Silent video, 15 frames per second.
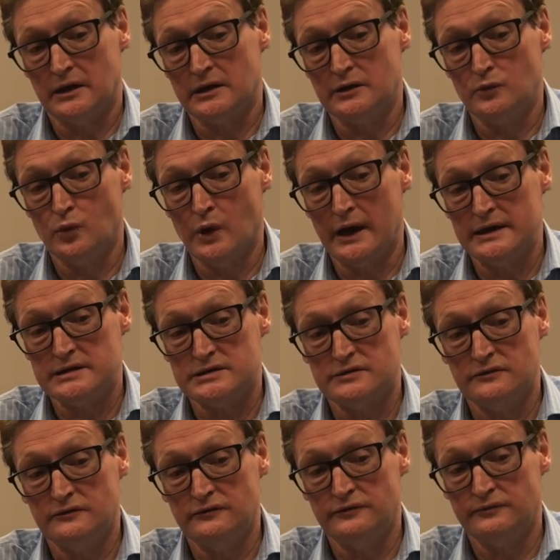can wait
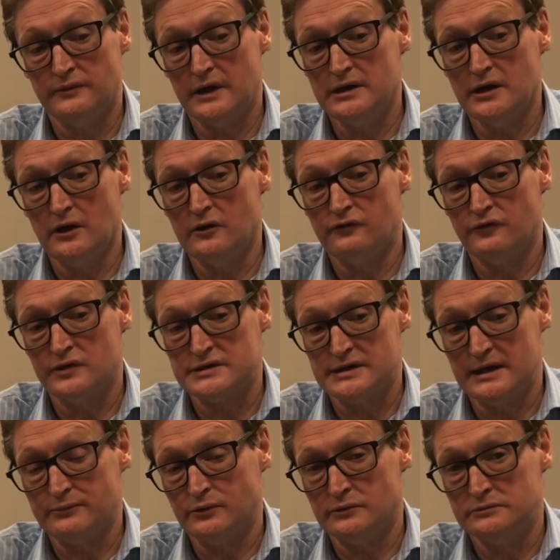to a no, for
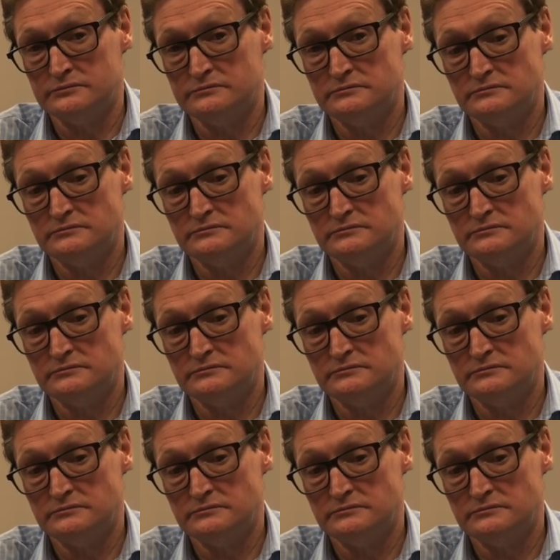example.